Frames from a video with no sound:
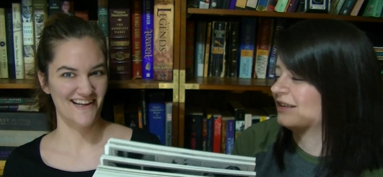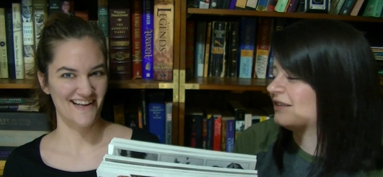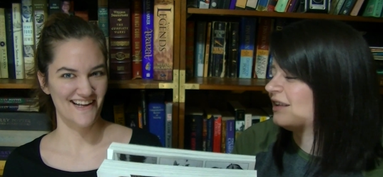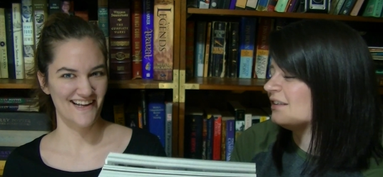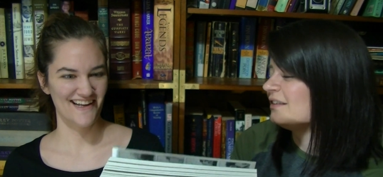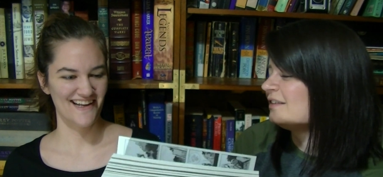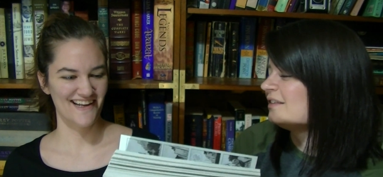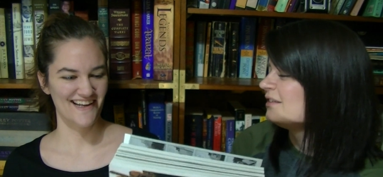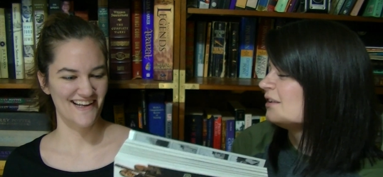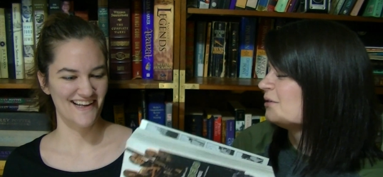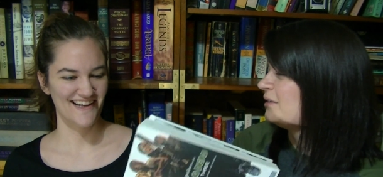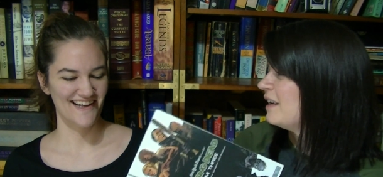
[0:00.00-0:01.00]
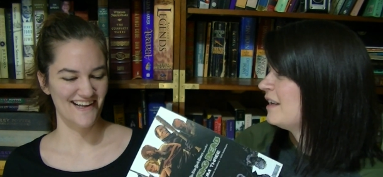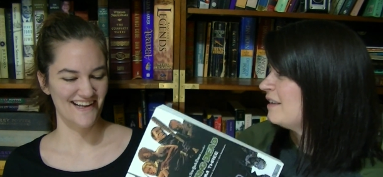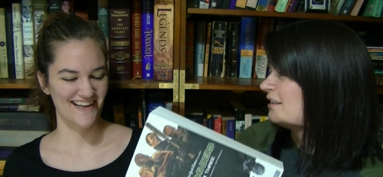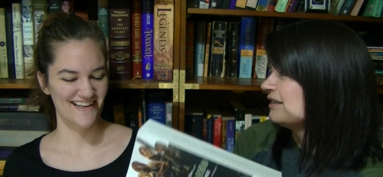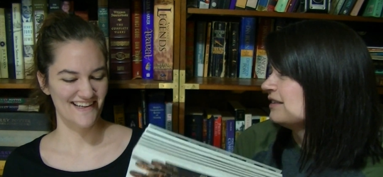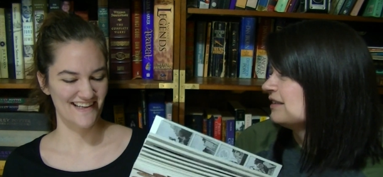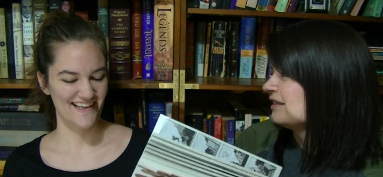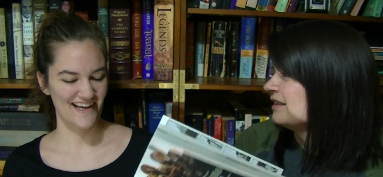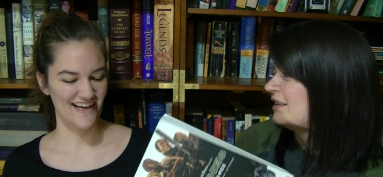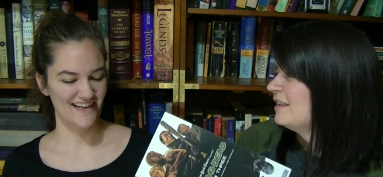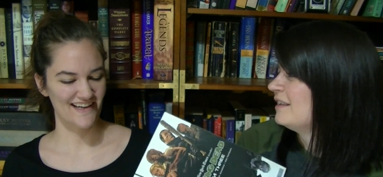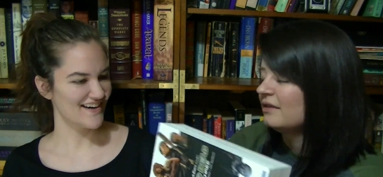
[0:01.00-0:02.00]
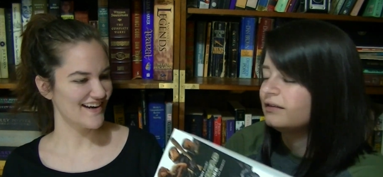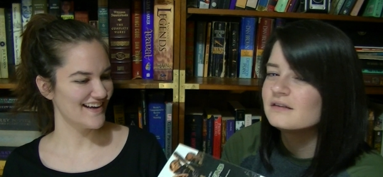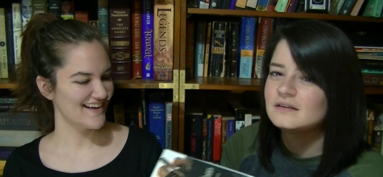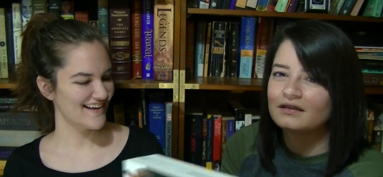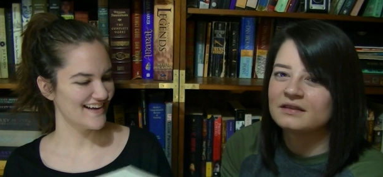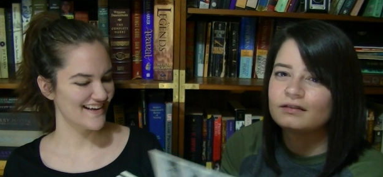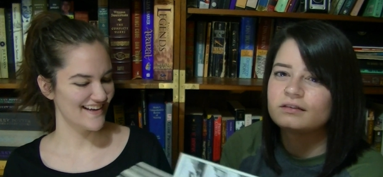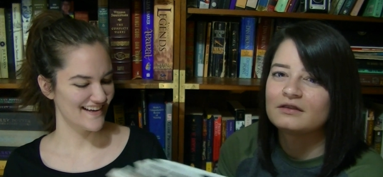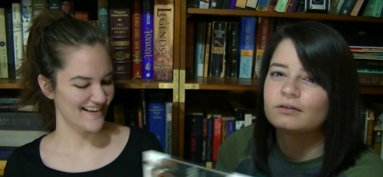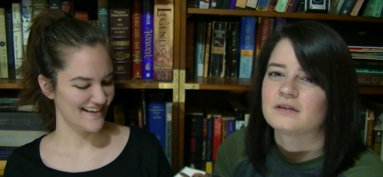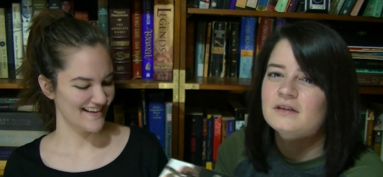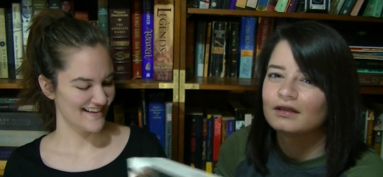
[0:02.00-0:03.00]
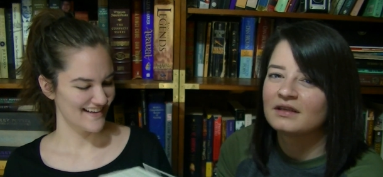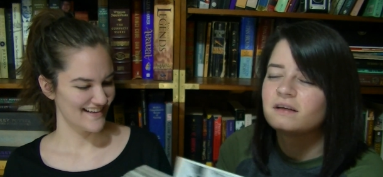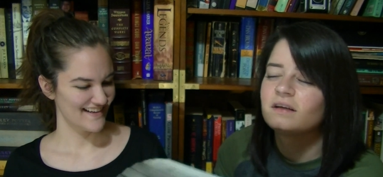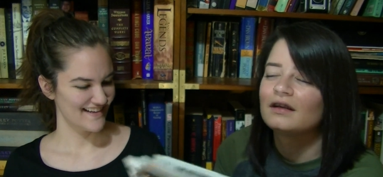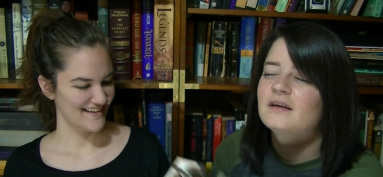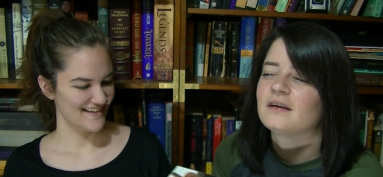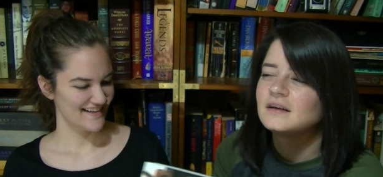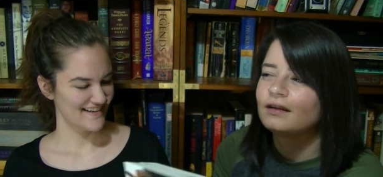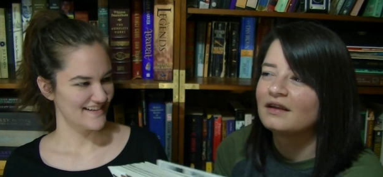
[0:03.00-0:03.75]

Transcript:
Speaker 1: That's so nice. Yeah. Just listen to it.